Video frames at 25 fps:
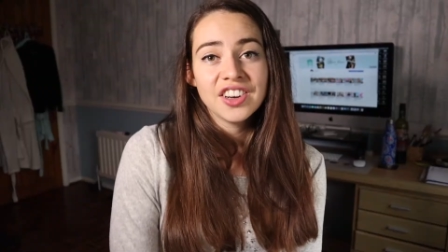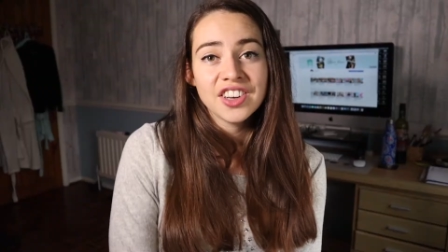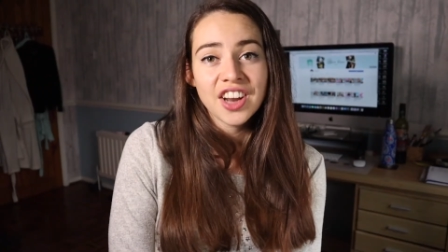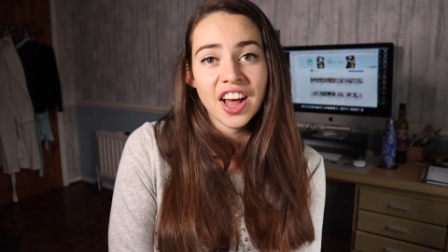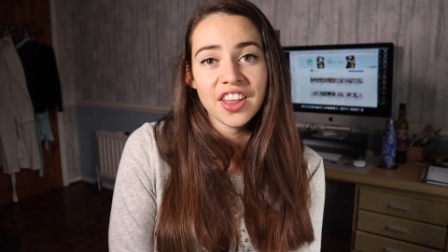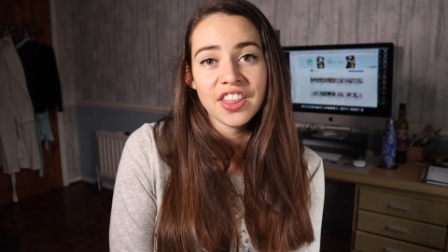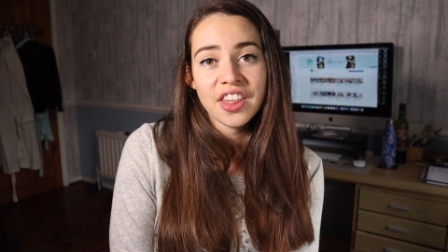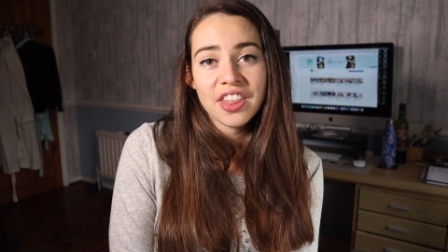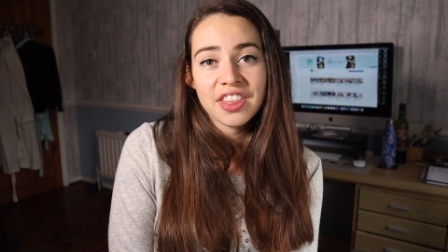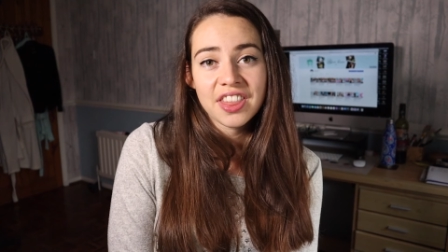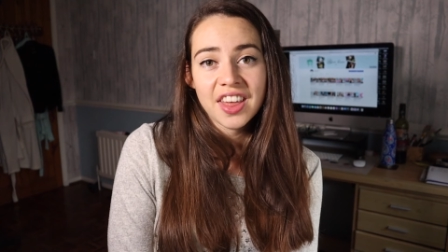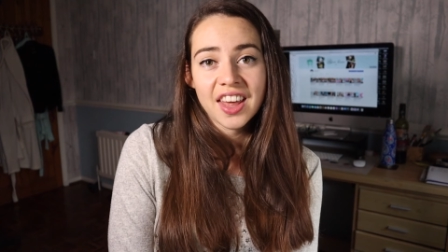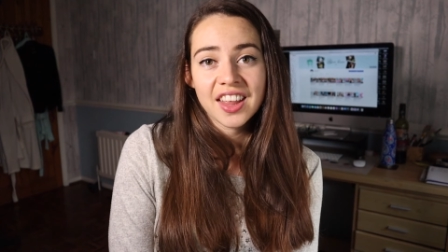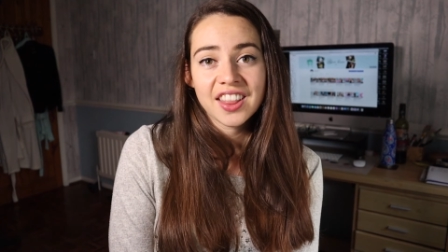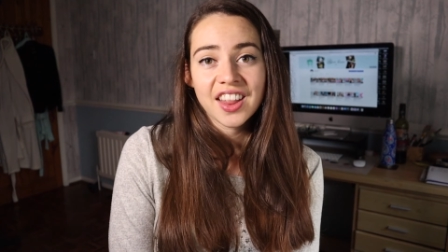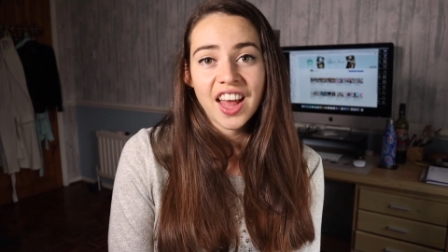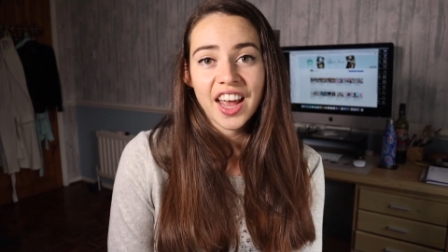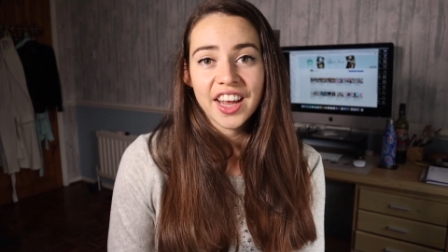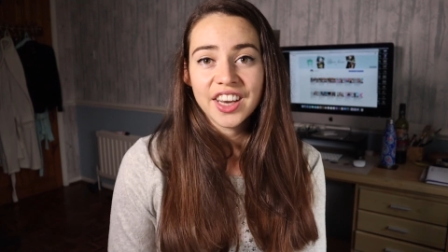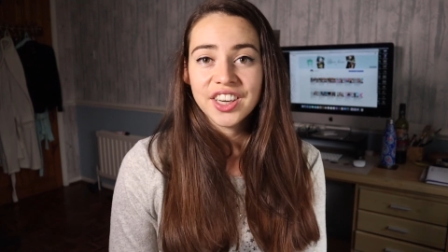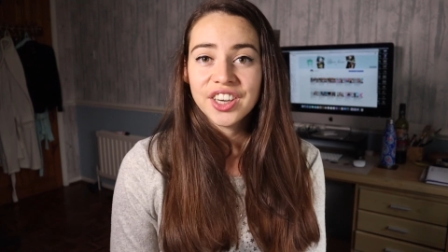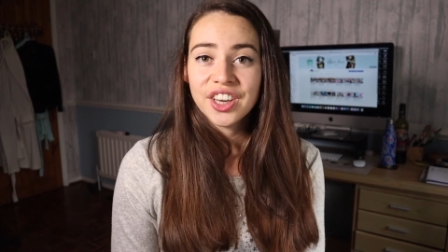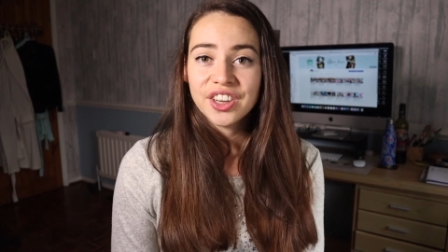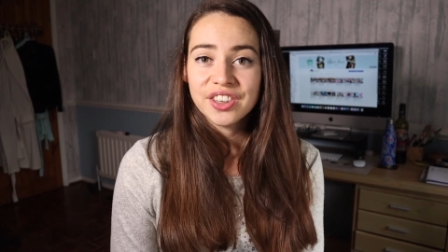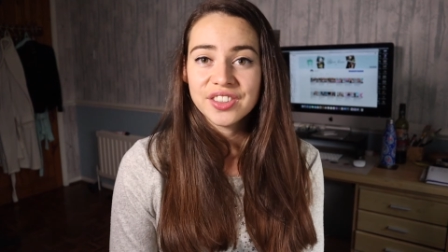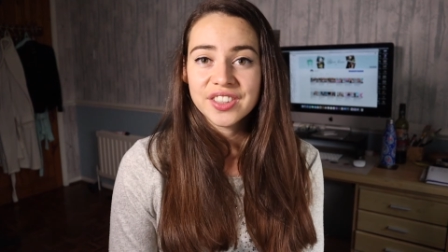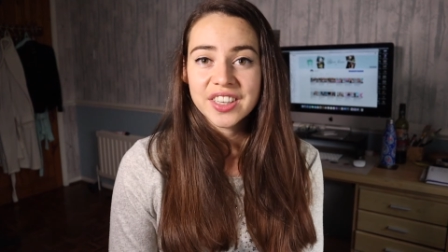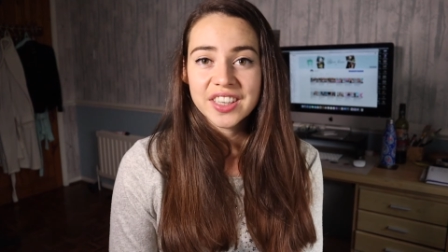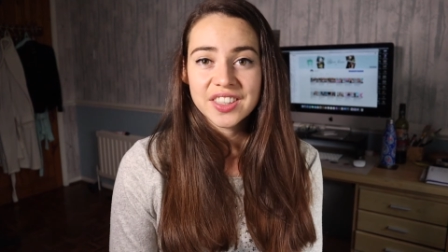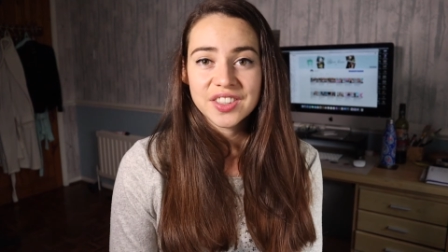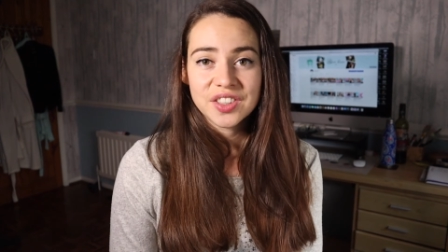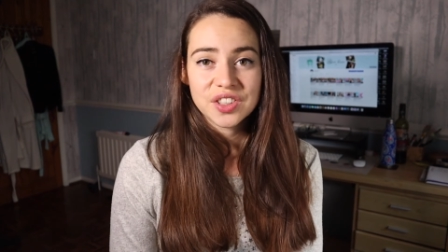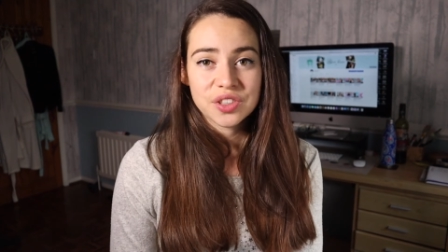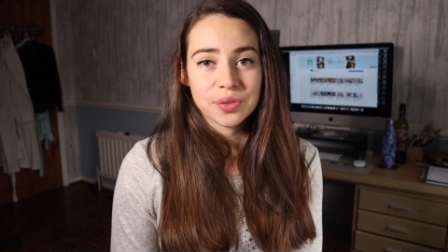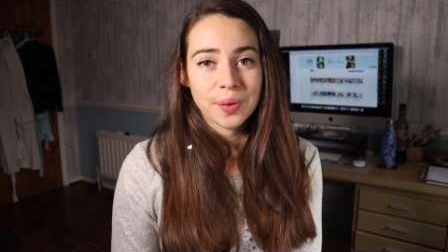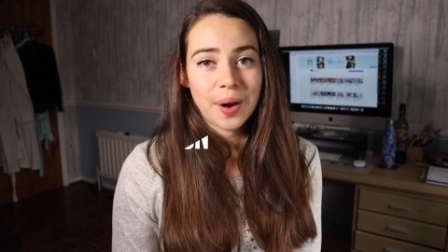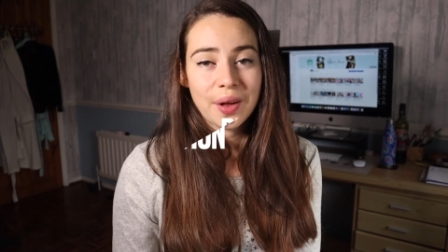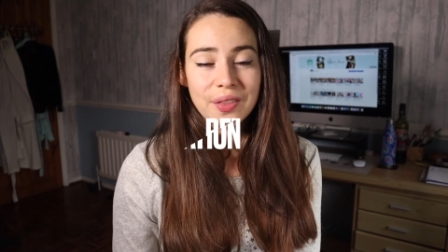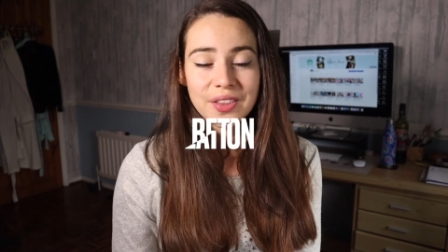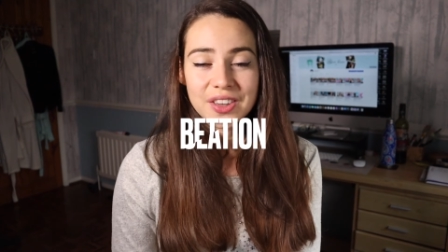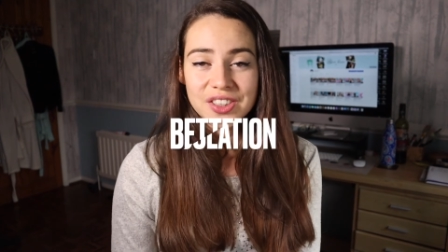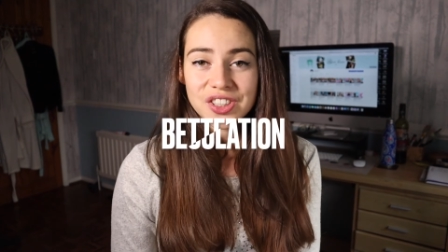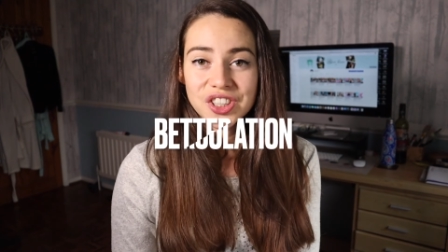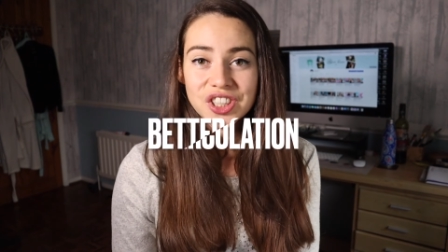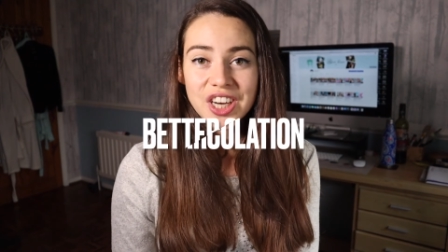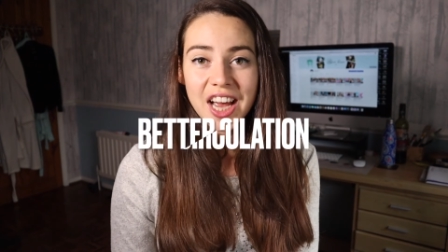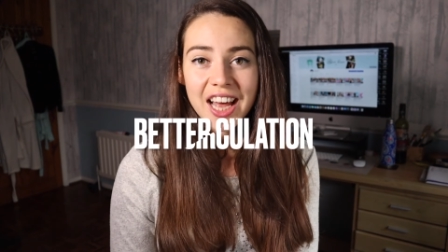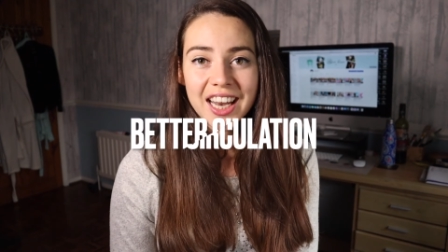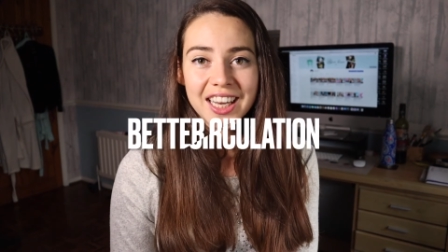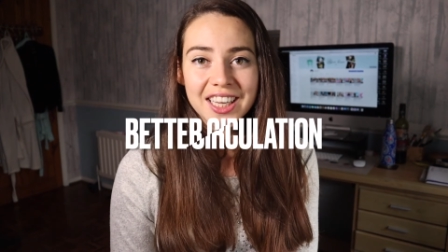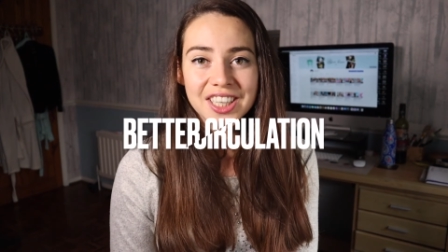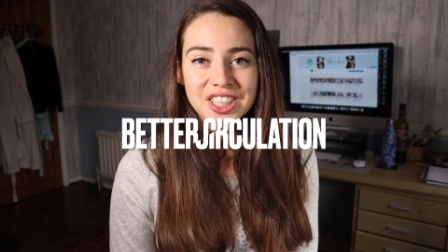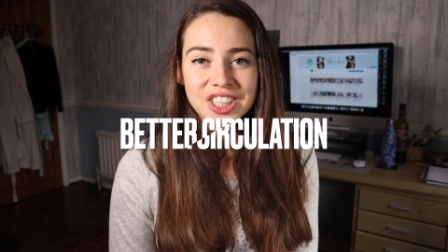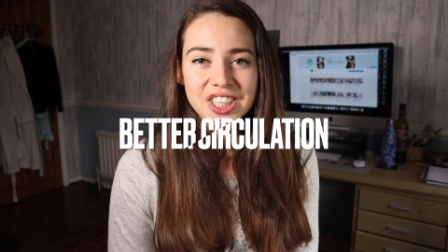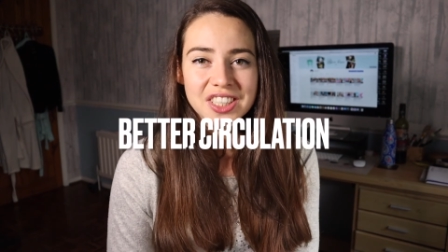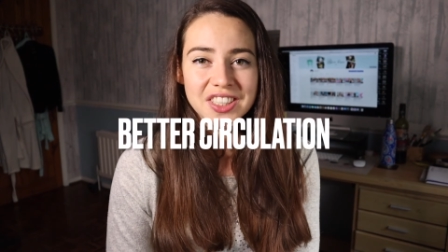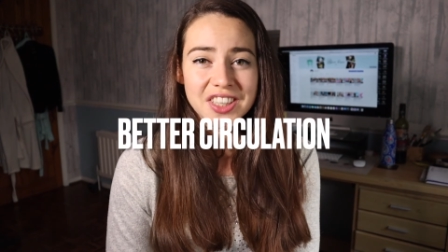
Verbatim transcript: Another thing that I noticed throughout this challenge